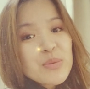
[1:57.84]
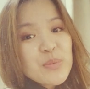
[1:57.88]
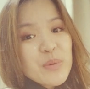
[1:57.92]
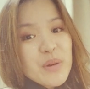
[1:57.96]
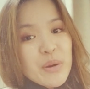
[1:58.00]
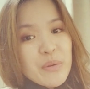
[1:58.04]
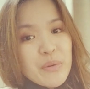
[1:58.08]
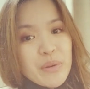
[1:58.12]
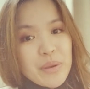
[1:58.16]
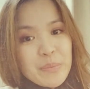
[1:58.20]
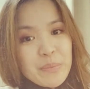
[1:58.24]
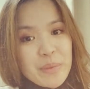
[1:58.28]

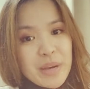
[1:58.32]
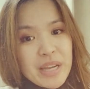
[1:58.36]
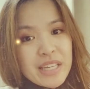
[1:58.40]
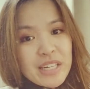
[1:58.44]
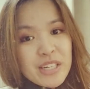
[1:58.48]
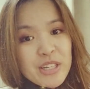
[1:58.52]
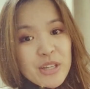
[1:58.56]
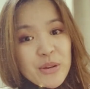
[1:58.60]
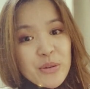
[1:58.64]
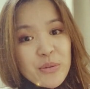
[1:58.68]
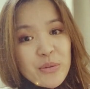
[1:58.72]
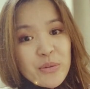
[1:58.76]
want to
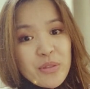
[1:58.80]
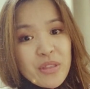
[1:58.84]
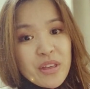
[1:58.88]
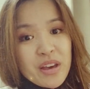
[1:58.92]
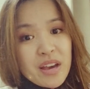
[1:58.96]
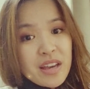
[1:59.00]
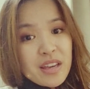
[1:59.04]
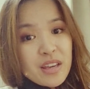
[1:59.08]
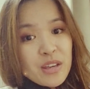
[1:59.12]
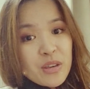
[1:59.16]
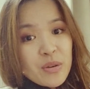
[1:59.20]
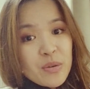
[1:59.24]
remind you
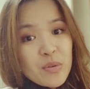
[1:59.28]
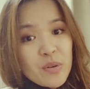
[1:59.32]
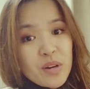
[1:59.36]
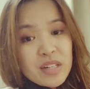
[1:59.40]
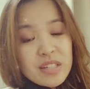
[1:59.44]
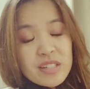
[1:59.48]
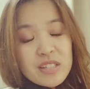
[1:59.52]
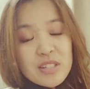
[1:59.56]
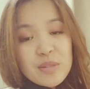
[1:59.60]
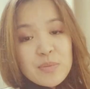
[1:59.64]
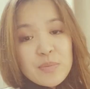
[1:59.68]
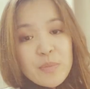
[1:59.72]
that you
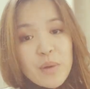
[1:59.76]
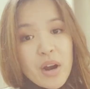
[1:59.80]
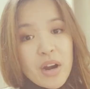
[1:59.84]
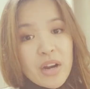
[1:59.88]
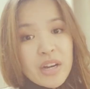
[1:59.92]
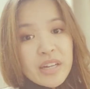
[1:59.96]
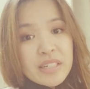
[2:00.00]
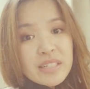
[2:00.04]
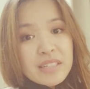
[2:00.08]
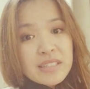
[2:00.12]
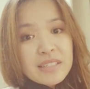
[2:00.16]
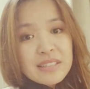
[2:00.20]
are
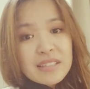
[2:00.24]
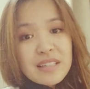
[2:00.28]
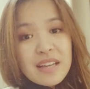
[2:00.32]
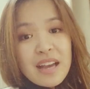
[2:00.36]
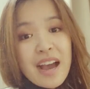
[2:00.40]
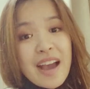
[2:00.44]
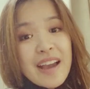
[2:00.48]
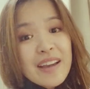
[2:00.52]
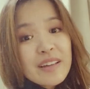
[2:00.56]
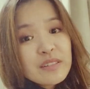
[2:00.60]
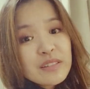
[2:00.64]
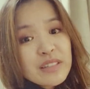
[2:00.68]
smart,
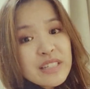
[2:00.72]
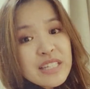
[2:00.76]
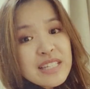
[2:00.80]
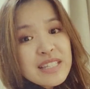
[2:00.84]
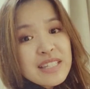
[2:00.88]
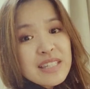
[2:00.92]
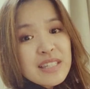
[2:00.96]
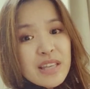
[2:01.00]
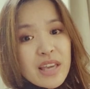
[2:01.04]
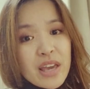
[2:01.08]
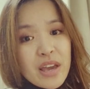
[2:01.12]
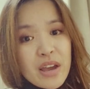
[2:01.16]
highly
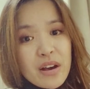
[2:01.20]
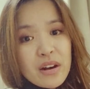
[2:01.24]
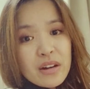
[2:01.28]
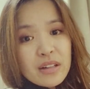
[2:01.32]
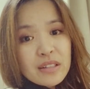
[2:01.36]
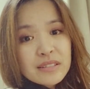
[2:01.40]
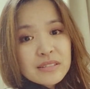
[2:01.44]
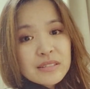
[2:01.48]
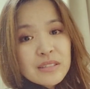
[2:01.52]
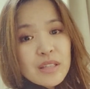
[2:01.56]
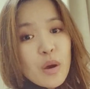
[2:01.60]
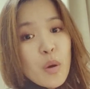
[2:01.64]

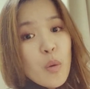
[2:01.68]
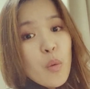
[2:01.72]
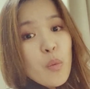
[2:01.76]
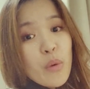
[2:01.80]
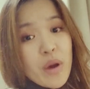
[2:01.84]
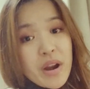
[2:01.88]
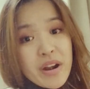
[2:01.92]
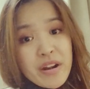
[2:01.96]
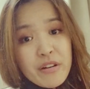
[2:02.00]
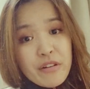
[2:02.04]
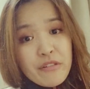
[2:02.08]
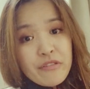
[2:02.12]
skilled,
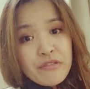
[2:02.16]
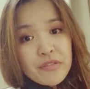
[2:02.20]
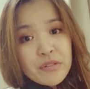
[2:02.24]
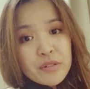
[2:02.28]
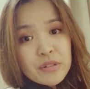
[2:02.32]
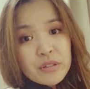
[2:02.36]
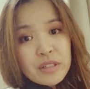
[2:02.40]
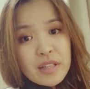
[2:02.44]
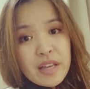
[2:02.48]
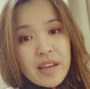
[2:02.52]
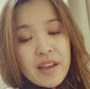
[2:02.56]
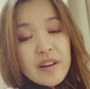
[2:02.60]

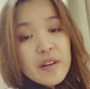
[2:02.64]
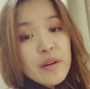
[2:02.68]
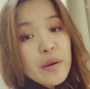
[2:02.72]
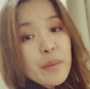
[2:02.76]
wonderful, and